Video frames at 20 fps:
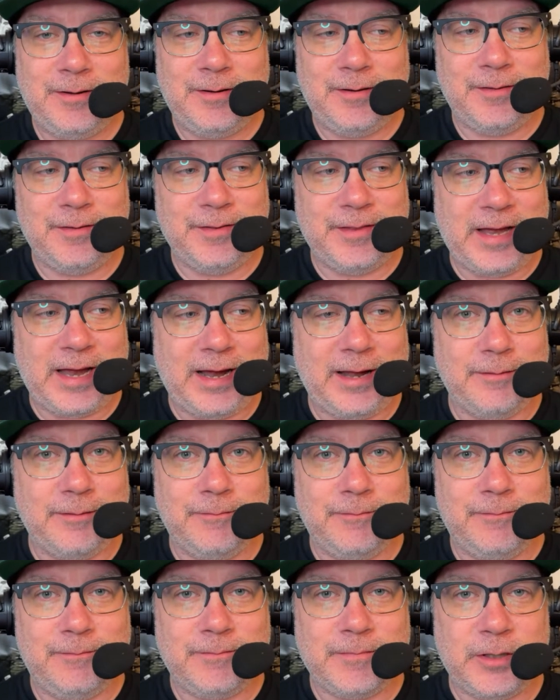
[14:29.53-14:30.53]
that,
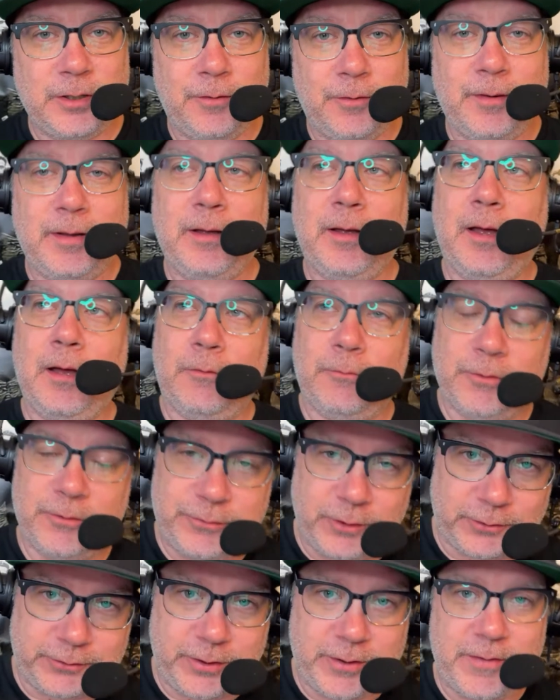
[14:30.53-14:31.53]
you know,
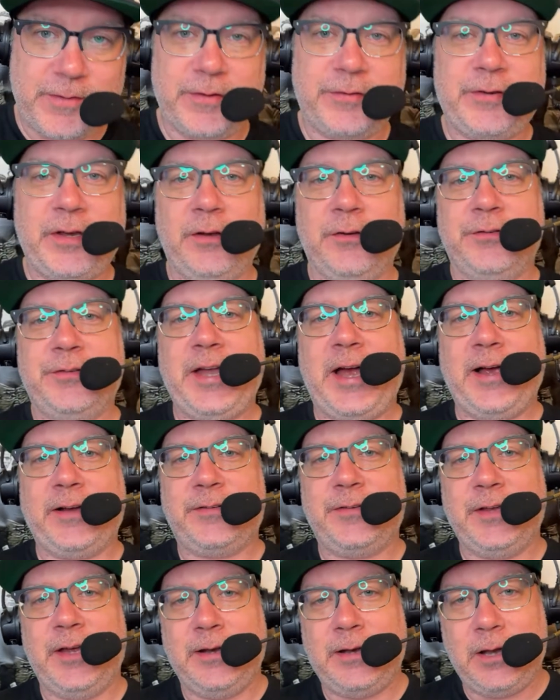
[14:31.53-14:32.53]
resulted in the sales tax
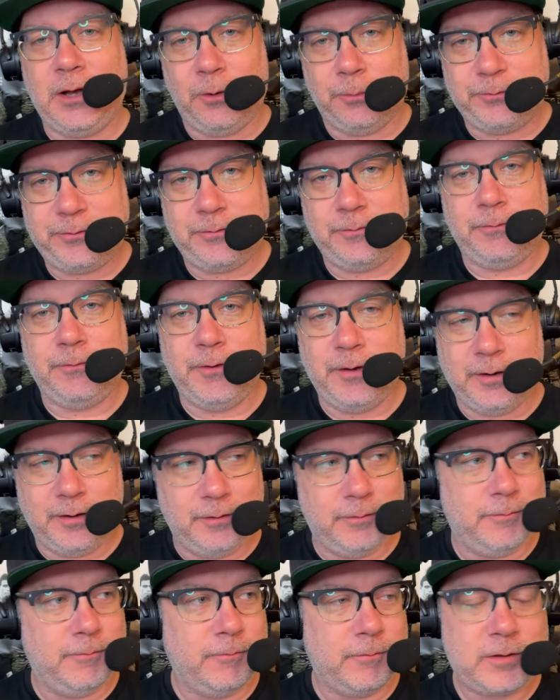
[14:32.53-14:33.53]
that helped
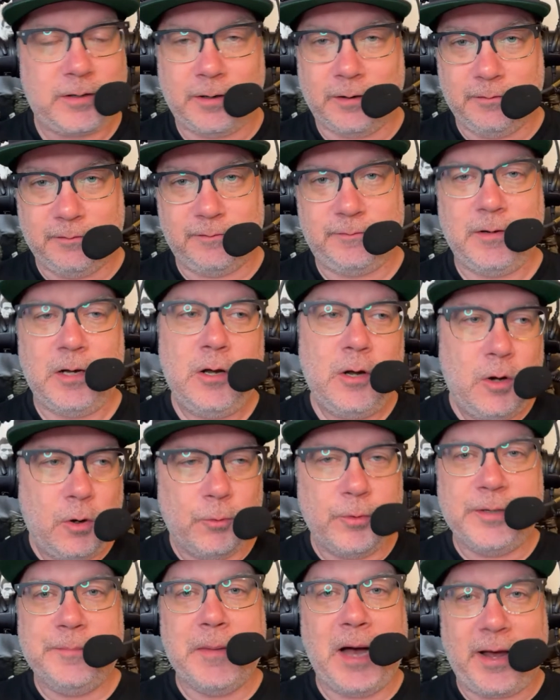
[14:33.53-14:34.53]
the kind of
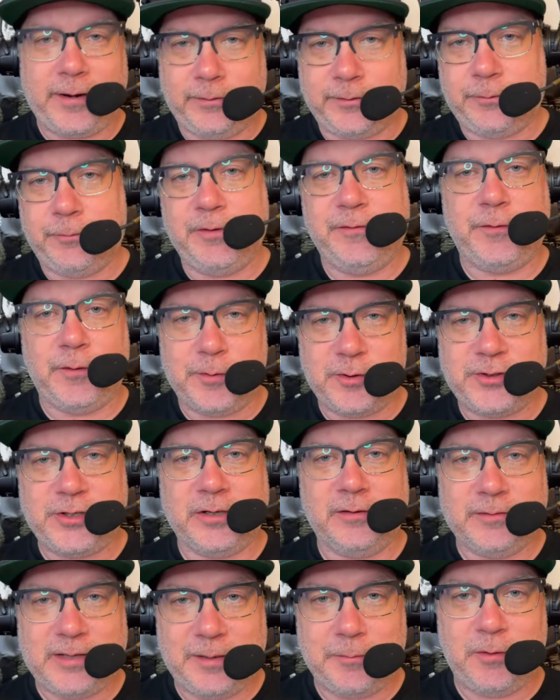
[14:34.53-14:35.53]
remodeling, refurbishing
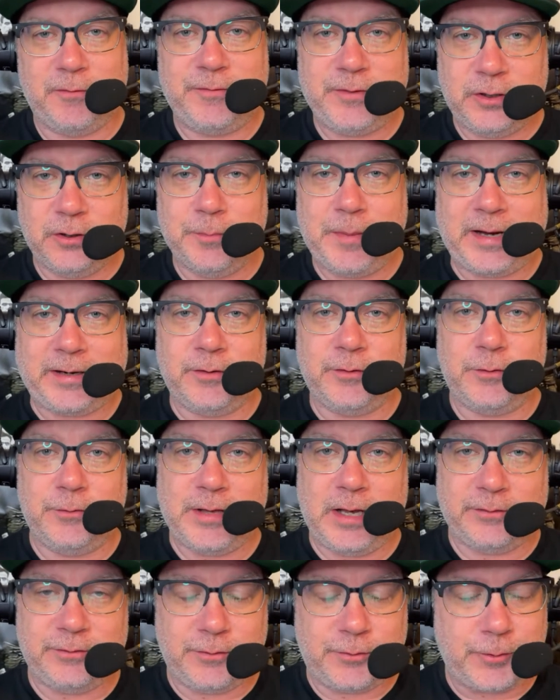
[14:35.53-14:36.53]
of Lambeau Field back in
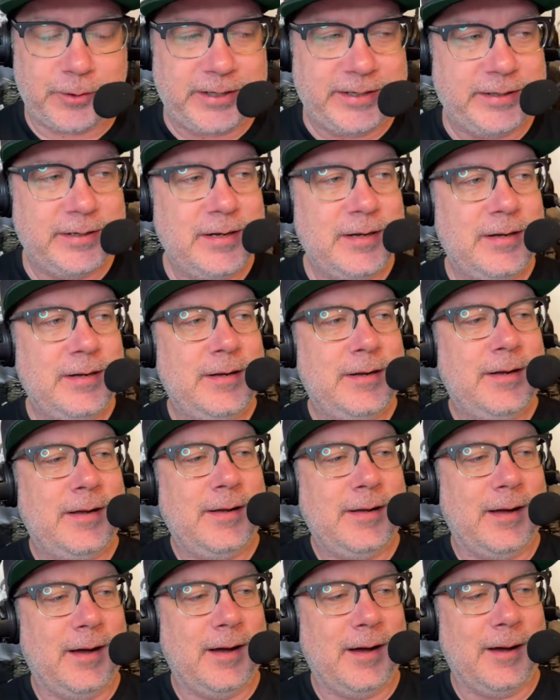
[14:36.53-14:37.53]
2003.
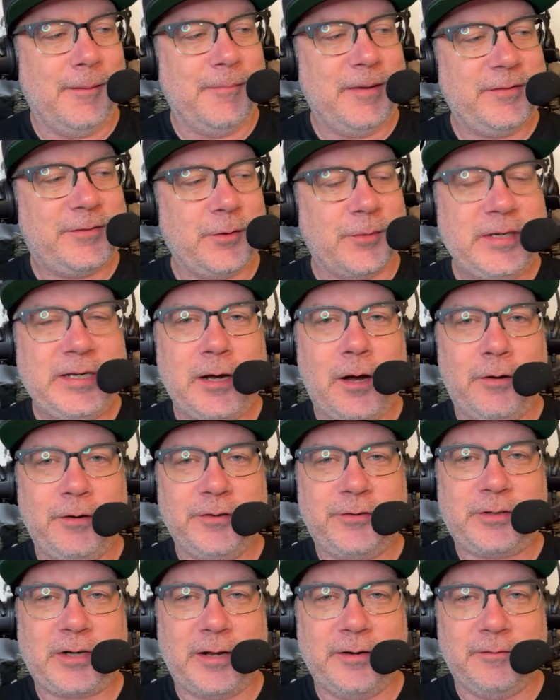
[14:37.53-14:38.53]
And so he
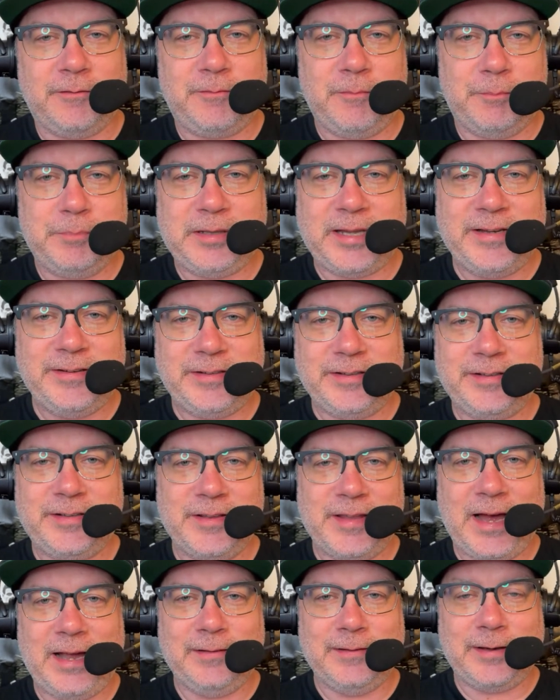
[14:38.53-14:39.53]
always kind of plays into
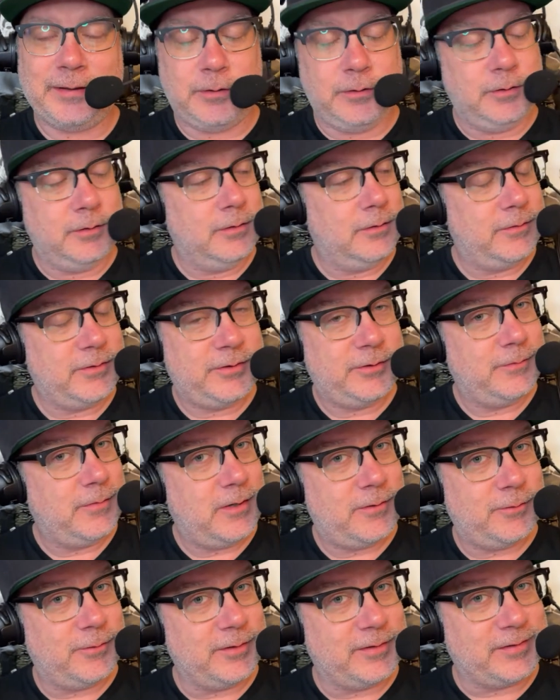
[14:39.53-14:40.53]
that, like, you know what your
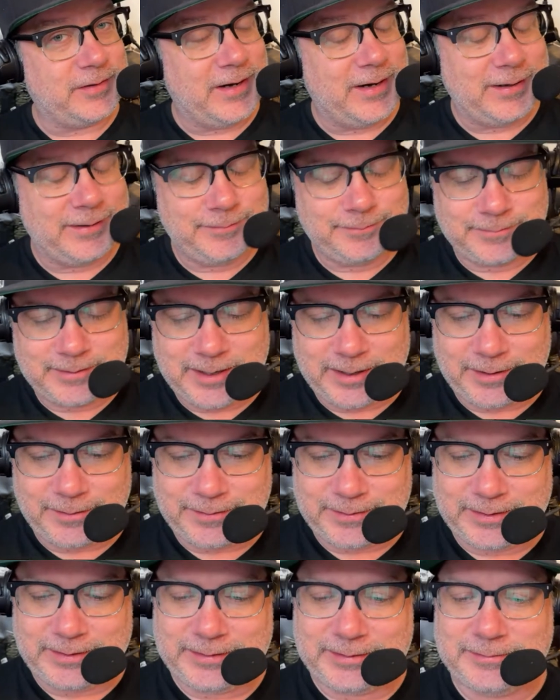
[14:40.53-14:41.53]
mother would say kind of
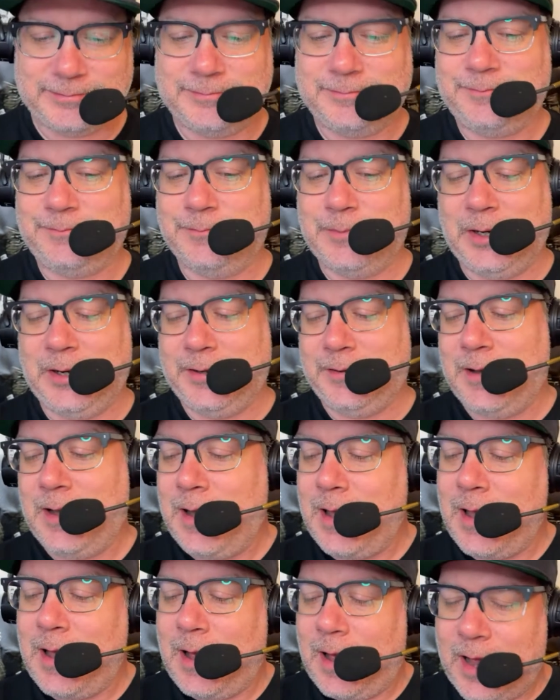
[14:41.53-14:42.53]
thing. But
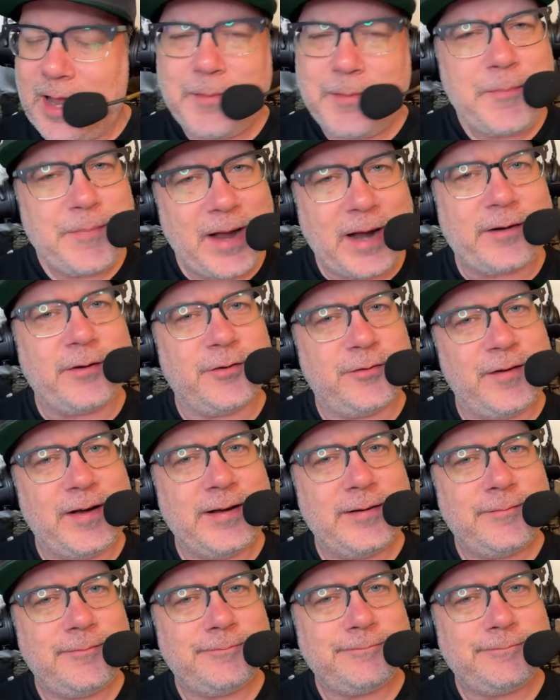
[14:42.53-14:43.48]
I'm a Packers fan,